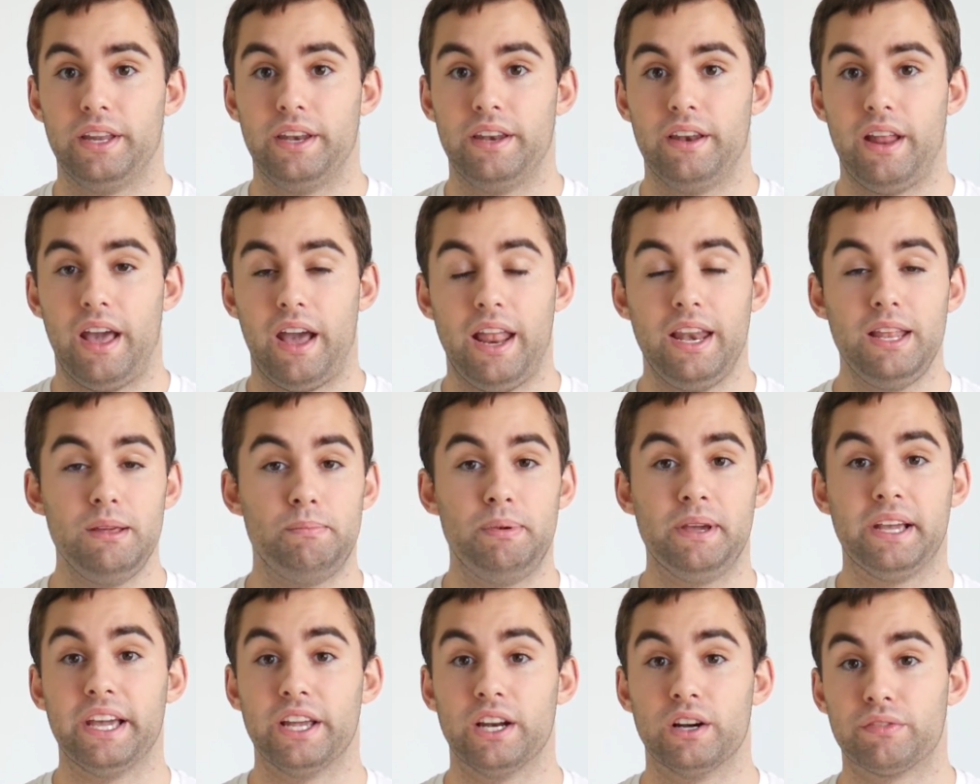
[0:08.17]
and any
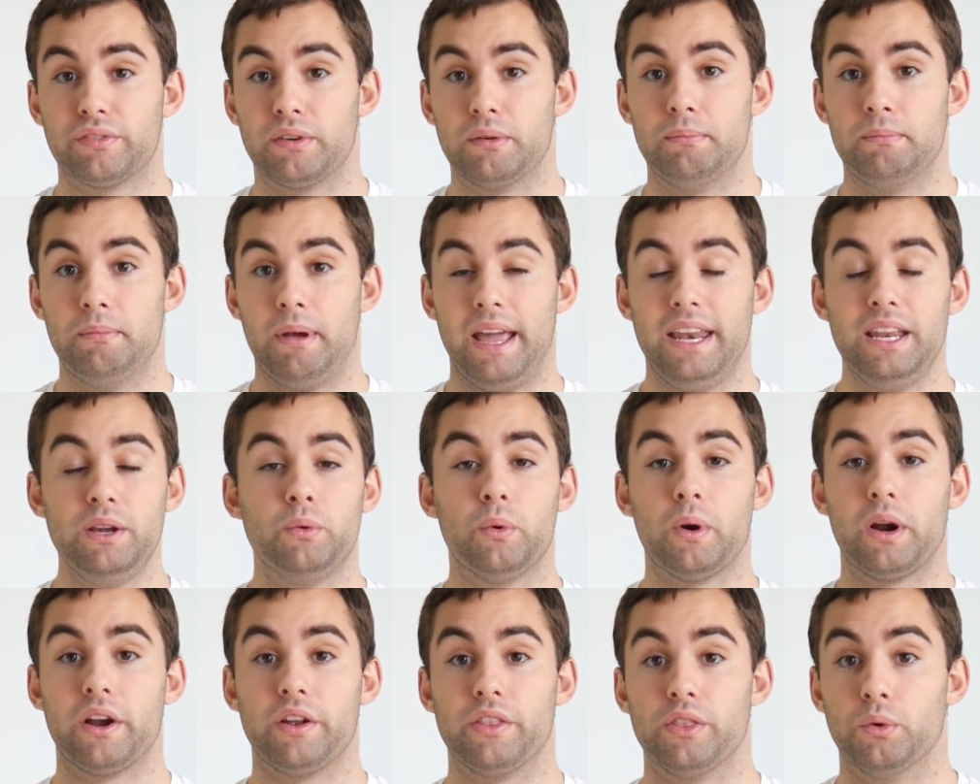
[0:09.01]
beginner from
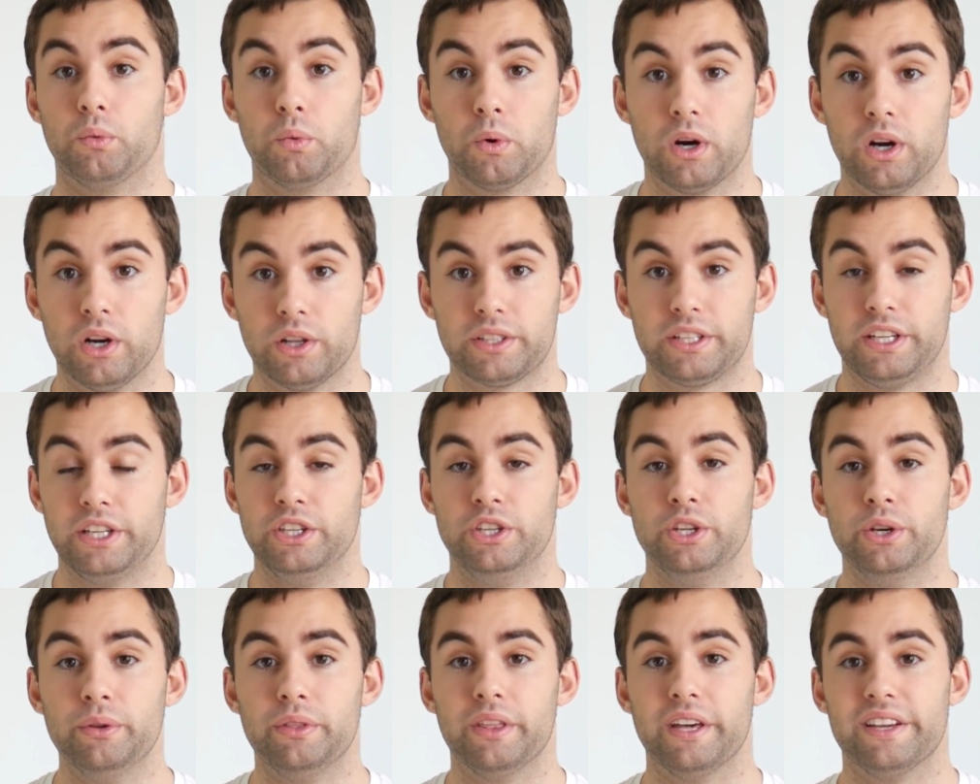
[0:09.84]
anywhere in the world
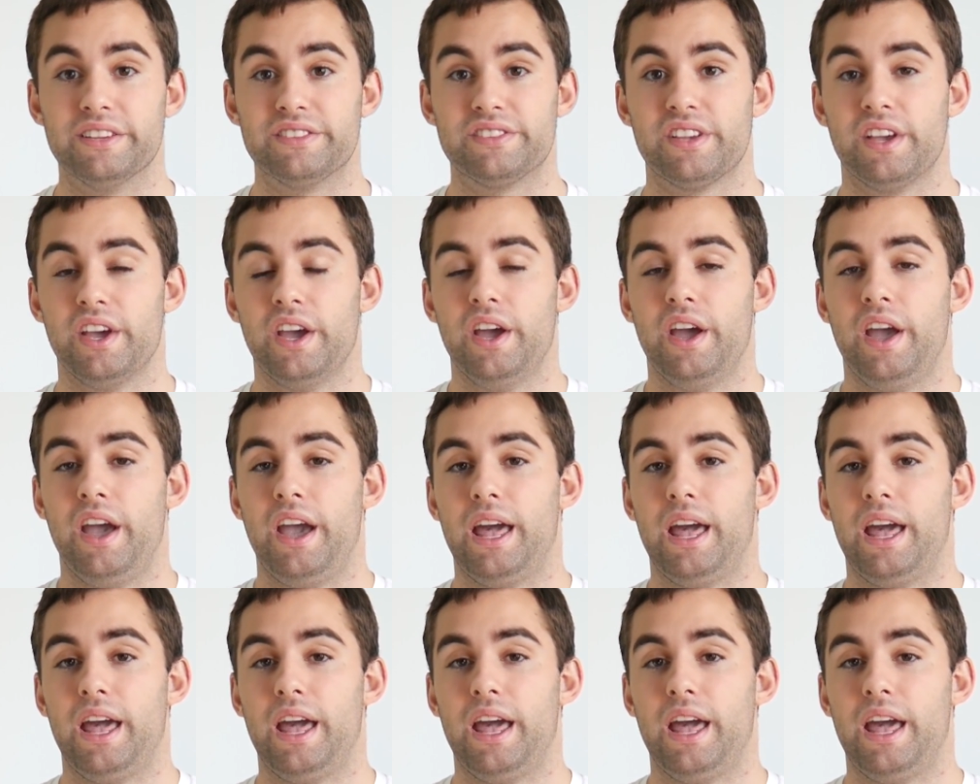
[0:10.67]
can do this.